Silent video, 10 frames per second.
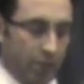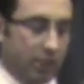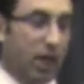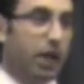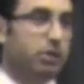
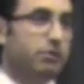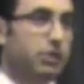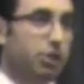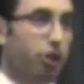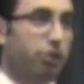The title of
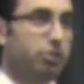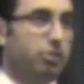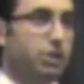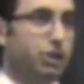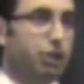this
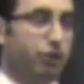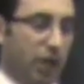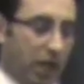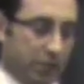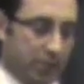article is
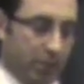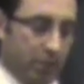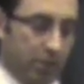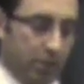Curiosity.